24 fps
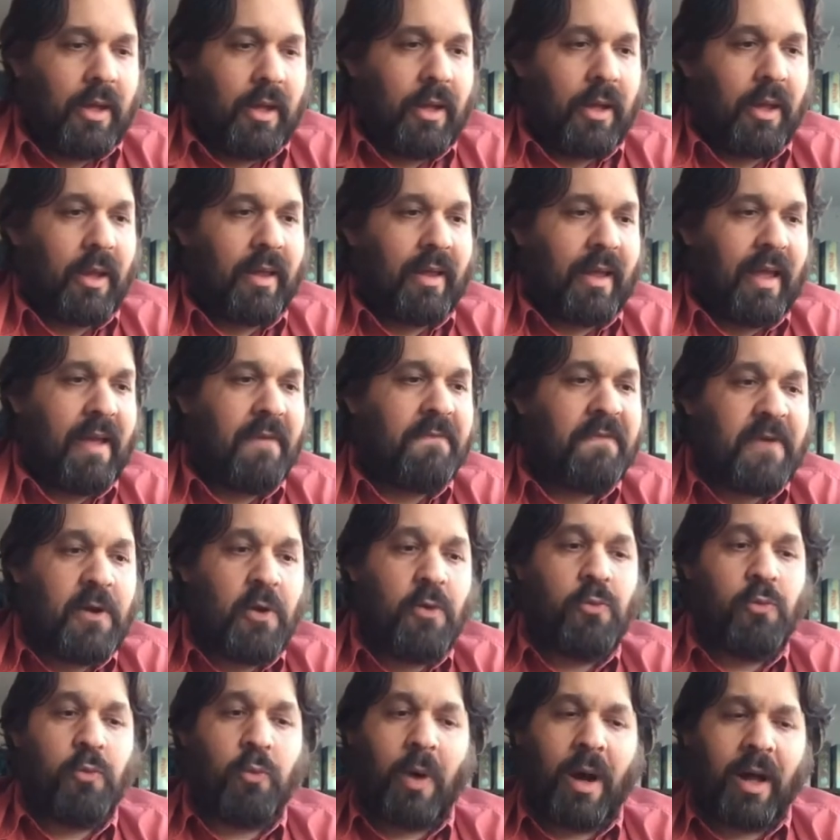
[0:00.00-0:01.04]
If you
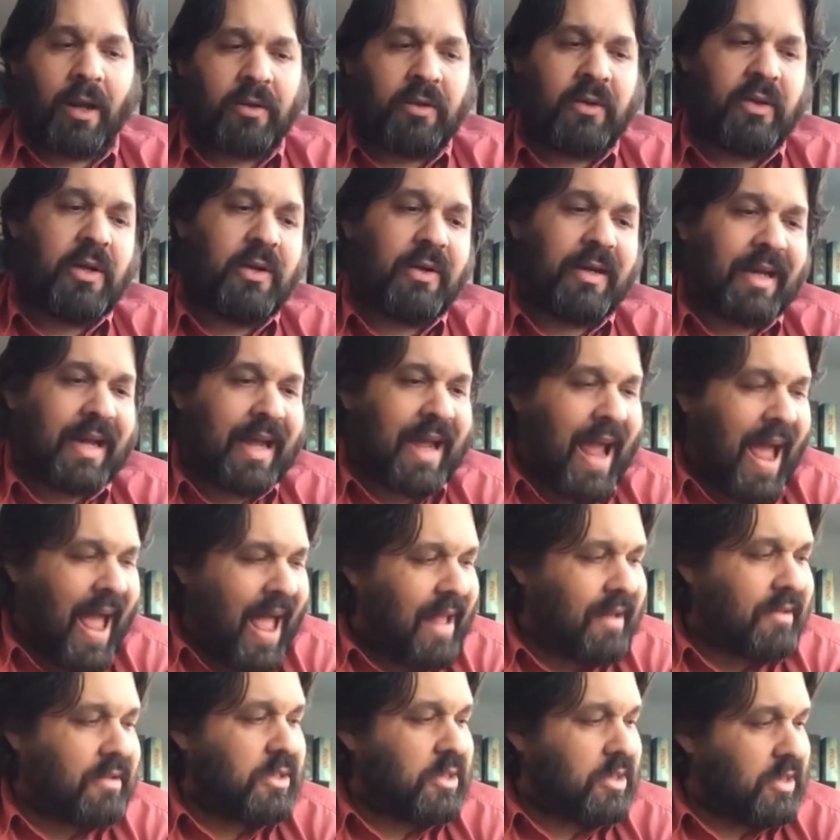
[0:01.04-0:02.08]
want, you
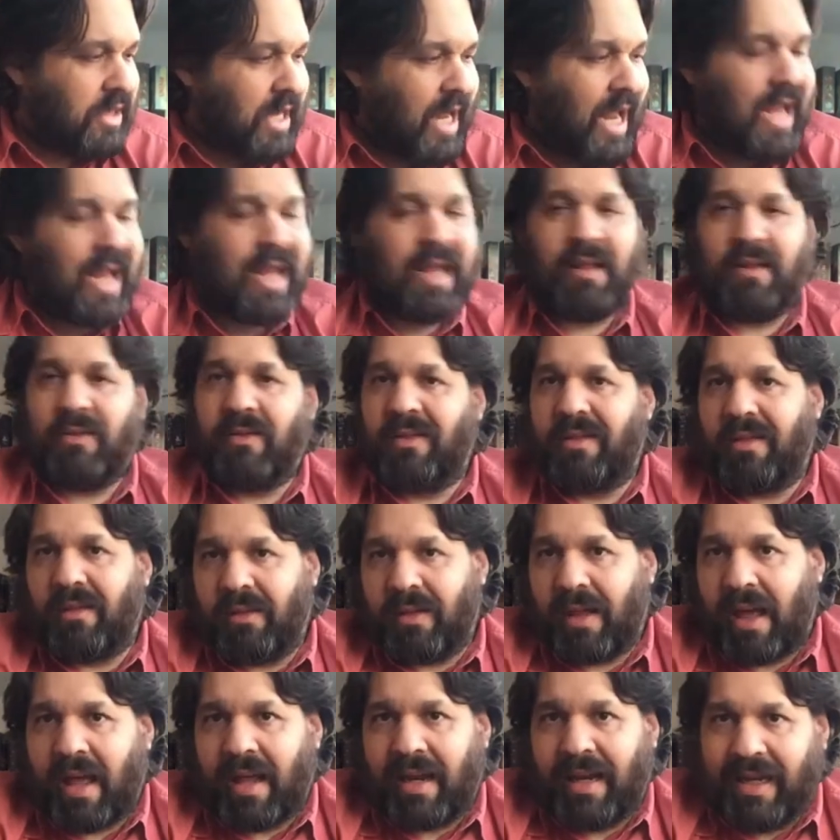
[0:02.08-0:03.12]
can say
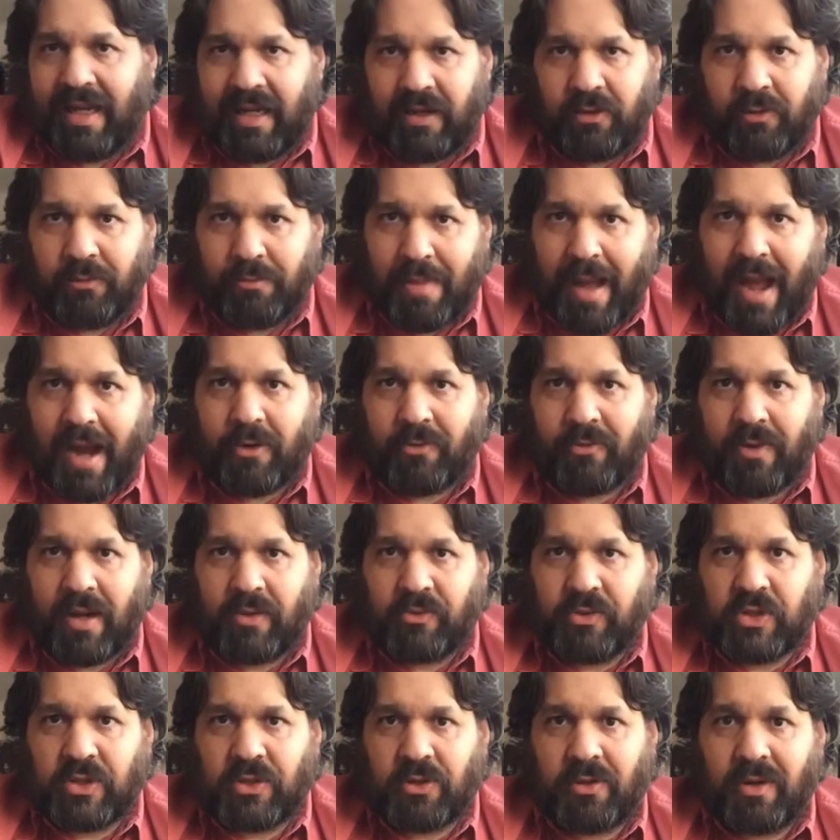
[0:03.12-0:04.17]
a little
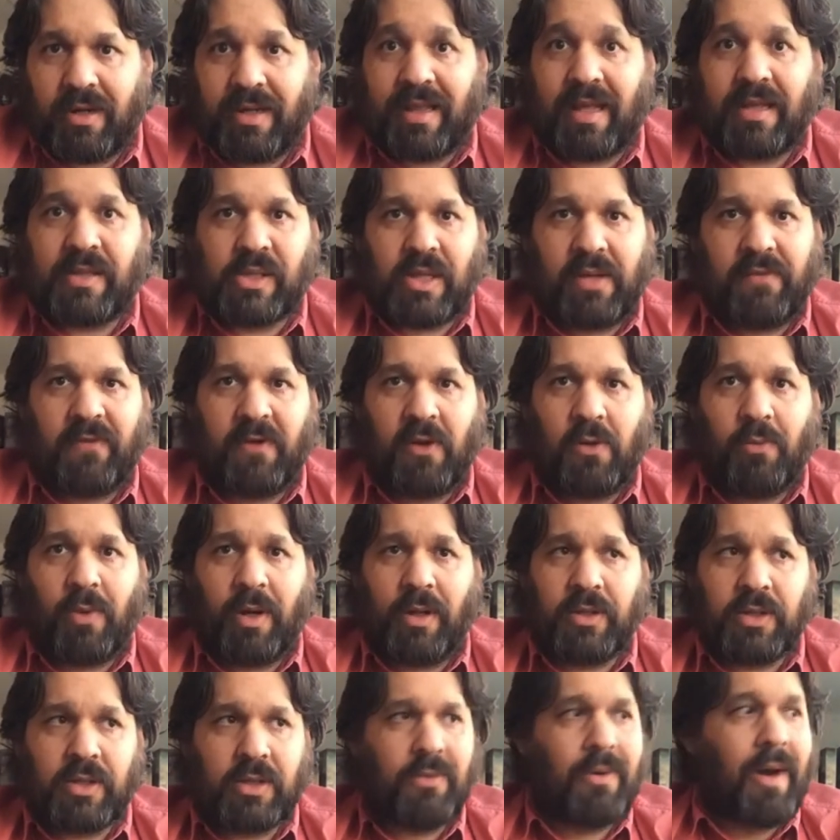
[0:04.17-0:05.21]
background story. That's if you
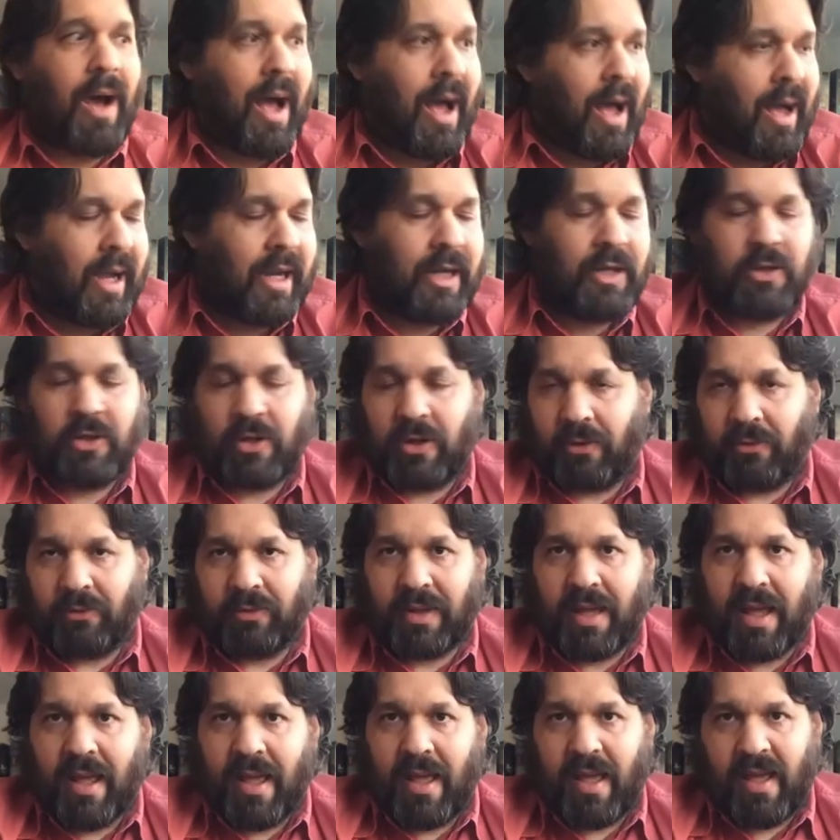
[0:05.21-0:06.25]
want to. I don't.
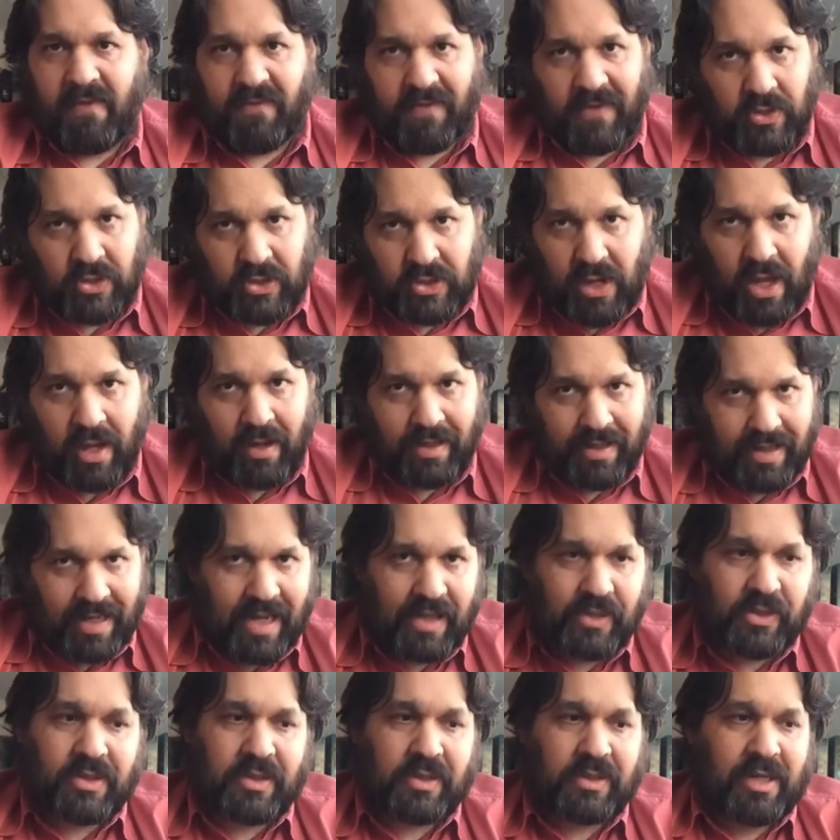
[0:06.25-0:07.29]
If it's not
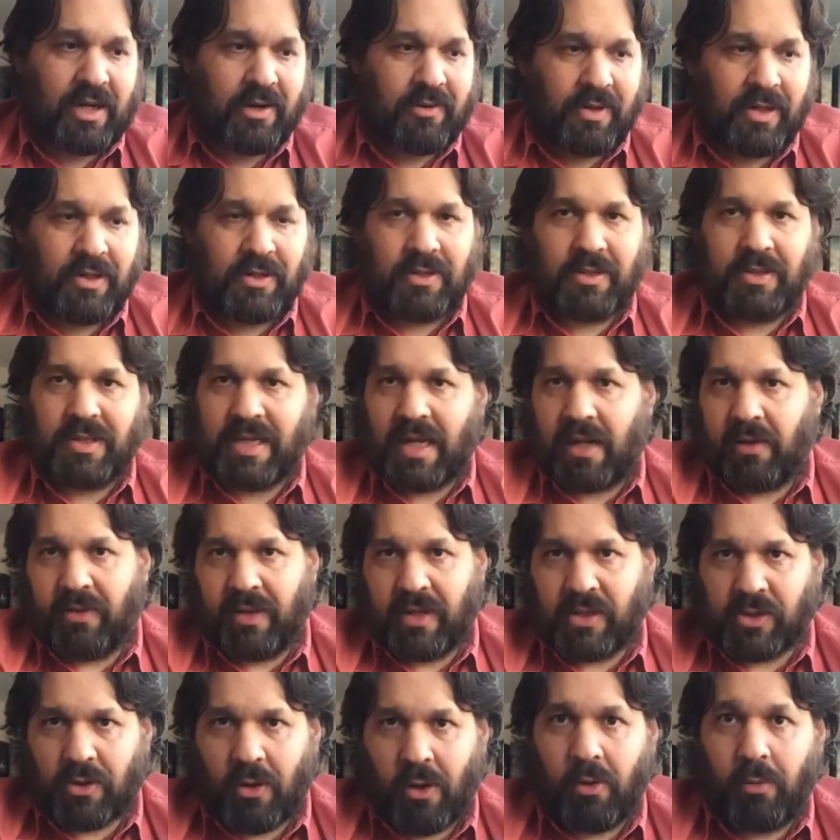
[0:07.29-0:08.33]
necessary to tell
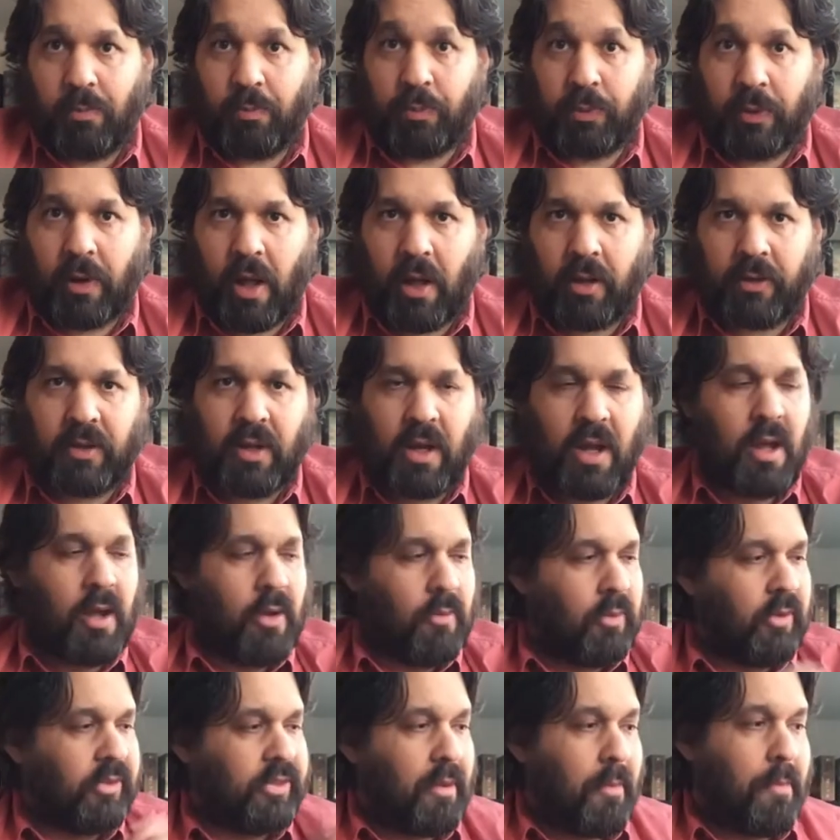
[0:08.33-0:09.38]
this whole plot,
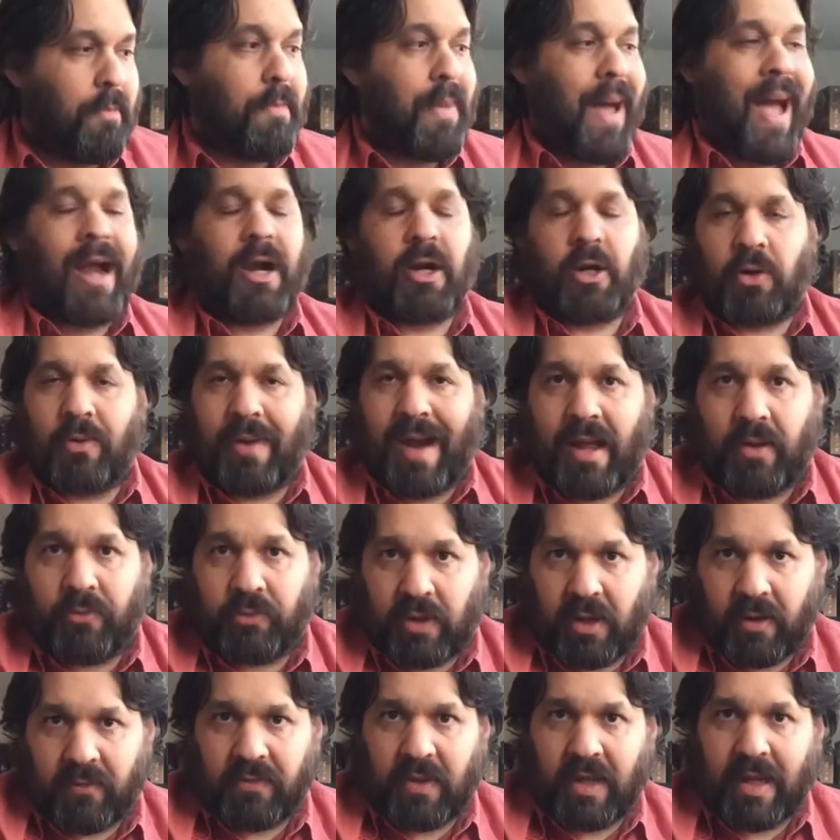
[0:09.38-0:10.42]
what the background
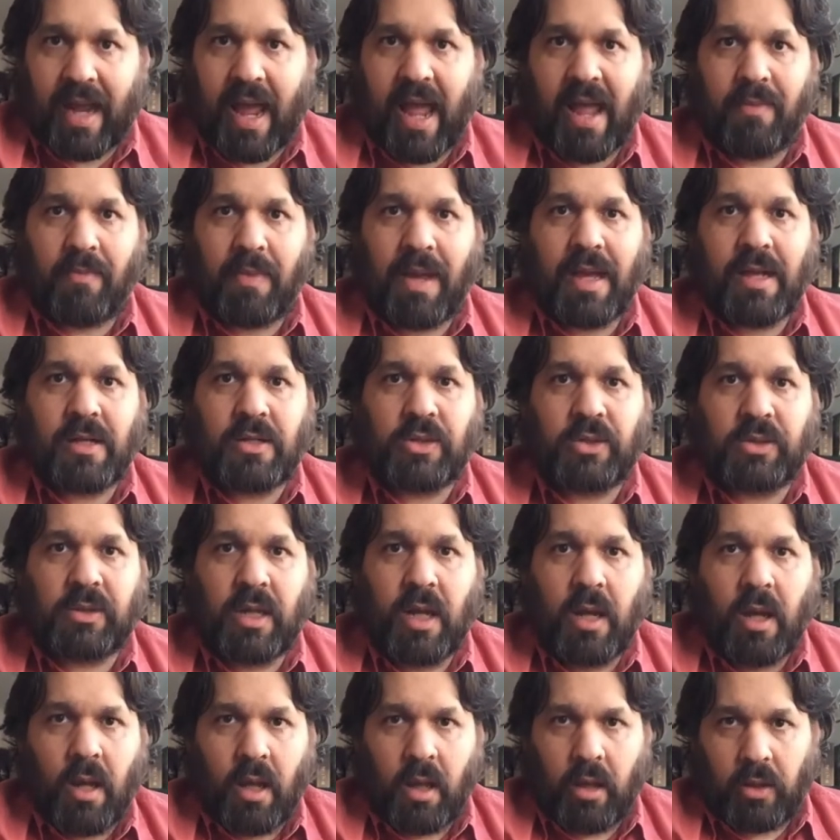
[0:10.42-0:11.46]
of the game is,
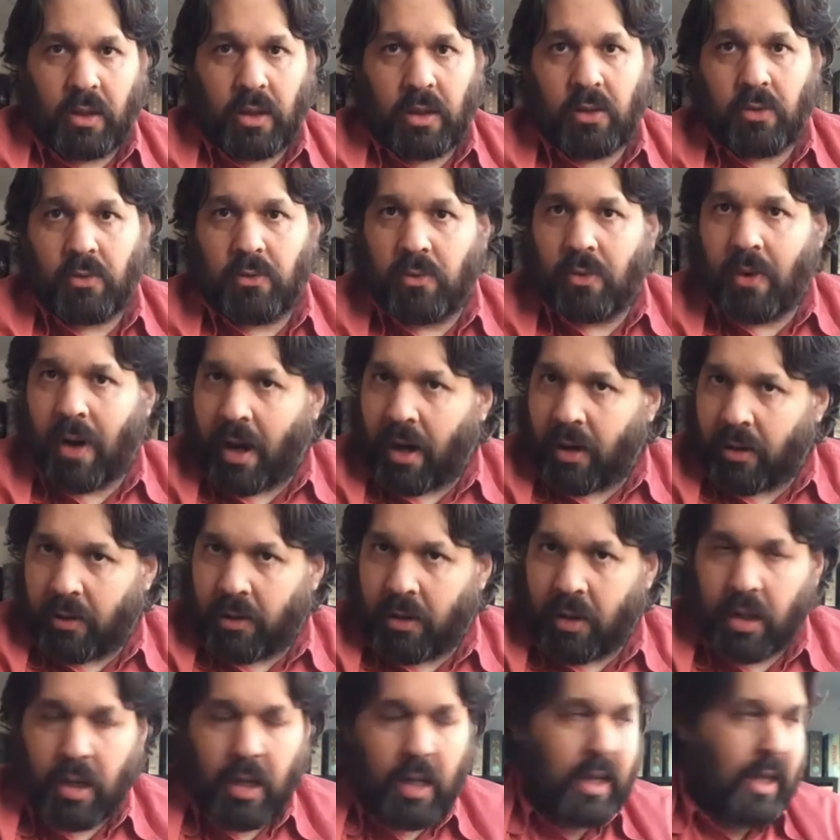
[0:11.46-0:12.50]
you are